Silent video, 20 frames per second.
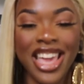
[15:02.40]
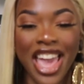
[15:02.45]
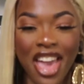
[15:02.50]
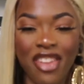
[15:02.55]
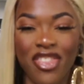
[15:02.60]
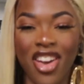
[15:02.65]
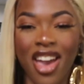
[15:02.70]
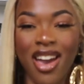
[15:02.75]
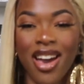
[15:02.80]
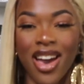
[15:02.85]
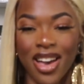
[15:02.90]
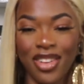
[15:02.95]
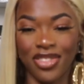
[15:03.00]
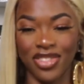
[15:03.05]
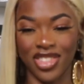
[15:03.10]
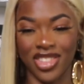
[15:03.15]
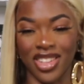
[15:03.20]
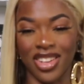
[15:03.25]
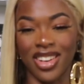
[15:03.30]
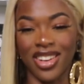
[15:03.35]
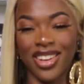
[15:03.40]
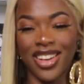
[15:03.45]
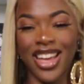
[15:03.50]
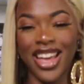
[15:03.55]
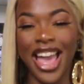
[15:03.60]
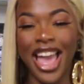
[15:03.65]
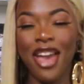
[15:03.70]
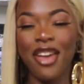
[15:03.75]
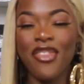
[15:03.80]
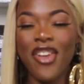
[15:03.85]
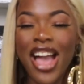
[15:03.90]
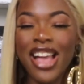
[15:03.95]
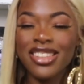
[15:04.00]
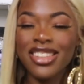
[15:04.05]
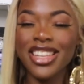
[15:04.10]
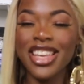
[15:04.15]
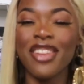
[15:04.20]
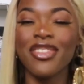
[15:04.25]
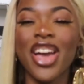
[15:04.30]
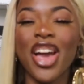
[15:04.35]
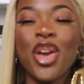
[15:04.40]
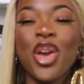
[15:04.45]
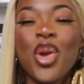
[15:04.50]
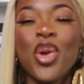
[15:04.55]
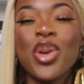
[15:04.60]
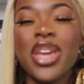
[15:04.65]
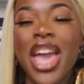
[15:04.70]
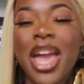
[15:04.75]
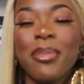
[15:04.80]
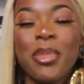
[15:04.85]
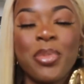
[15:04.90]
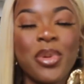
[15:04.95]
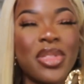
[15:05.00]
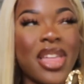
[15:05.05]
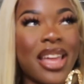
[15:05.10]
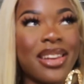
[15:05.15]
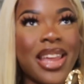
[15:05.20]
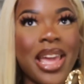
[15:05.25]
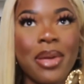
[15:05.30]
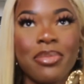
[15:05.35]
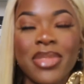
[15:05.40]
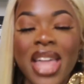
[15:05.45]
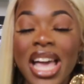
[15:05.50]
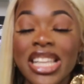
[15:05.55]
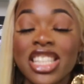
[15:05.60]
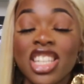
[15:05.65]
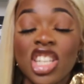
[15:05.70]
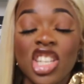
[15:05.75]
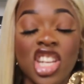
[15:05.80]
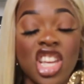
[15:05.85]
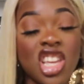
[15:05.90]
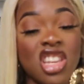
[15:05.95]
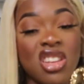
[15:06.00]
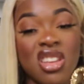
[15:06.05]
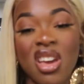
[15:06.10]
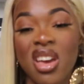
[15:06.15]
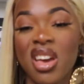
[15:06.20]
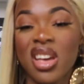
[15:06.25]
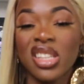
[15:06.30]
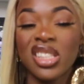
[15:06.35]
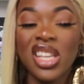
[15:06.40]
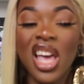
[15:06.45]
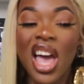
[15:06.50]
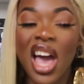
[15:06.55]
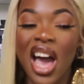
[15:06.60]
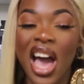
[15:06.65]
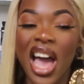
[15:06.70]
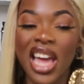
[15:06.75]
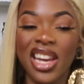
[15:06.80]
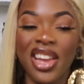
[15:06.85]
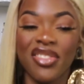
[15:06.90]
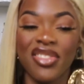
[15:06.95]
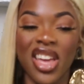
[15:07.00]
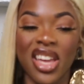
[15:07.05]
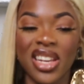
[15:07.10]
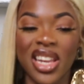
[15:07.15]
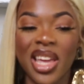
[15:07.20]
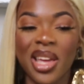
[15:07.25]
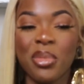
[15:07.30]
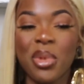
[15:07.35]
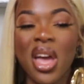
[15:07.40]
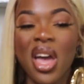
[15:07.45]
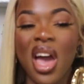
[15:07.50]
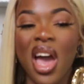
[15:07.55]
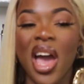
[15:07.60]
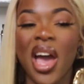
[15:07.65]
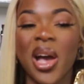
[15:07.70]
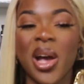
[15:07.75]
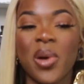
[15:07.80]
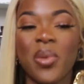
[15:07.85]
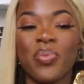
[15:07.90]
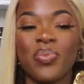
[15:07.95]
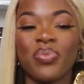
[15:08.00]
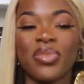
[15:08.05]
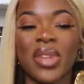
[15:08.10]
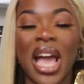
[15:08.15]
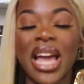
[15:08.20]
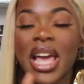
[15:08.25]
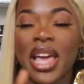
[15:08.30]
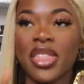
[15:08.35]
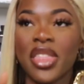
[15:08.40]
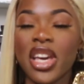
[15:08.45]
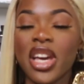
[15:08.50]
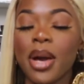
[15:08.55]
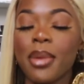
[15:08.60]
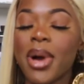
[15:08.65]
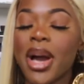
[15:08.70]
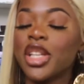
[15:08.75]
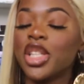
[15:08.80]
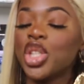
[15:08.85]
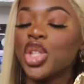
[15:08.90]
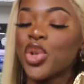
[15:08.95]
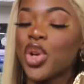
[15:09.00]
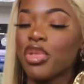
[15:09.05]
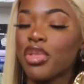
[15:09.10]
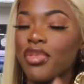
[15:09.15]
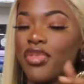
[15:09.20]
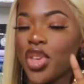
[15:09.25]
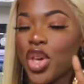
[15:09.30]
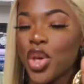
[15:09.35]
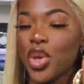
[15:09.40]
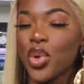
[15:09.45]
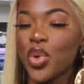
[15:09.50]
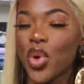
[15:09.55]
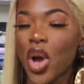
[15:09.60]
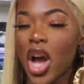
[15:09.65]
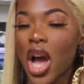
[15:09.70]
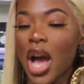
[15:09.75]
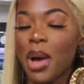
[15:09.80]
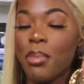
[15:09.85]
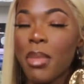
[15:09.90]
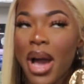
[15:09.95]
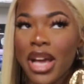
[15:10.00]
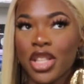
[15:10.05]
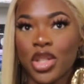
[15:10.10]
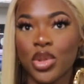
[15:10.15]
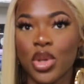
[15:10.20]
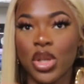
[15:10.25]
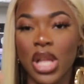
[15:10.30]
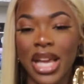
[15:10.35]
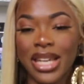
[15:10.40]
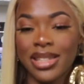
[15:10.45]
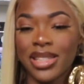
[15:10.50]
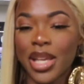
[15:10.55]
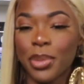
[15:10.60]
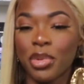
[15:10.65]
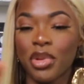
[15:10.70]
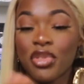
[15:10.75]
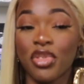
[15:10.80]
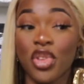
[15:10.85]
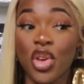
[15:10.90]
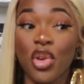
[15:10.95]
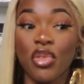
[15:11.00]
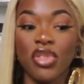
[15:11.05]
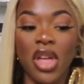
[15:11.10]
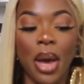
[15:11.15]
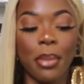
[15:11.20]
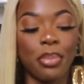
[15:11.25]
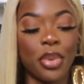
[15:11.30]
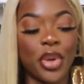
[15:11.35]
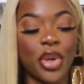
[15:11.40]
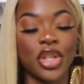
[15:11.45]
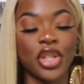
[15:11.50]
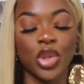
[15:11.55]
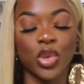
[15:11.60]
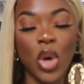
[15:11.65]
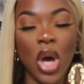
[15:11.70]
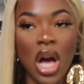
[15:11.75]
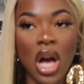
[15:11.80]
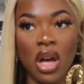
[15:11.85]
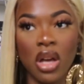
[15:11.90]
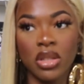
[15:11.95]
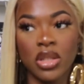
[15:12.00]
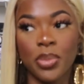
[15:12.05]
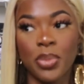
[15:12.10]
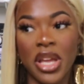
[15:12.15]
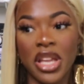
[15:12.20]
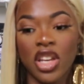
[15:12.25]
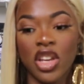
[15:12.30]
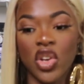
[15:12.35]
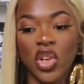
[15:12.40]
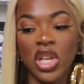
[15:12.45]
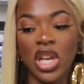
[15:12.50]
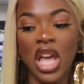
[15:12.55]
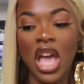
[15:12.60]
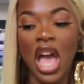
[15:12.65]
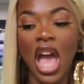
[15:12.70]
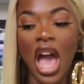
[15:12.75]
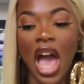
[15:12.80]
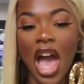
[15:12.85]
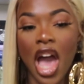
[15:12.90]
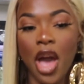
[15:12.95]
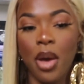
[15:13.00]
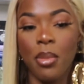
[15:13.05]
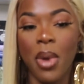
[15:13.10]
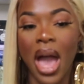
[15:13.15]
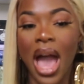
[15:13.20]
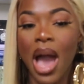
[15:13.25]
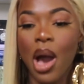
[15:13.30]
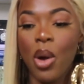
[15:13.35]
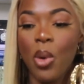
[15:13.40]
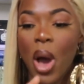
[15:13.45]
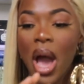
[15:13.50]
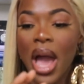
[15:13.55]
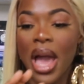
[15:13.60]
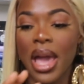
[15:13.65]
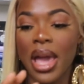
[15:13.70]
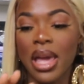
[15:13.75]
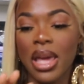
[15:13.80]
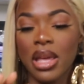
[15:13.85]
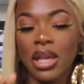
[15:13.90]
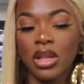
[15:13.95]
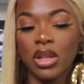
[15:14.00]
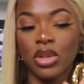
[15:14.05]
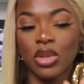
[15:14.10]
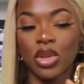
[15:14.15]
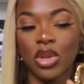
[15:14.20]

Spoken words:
Ever After. Fattily Ever. Who came up with that name? That's genius. I love that name. And I think I might do a review. I might do like a separate review of that book as well, depending on how I,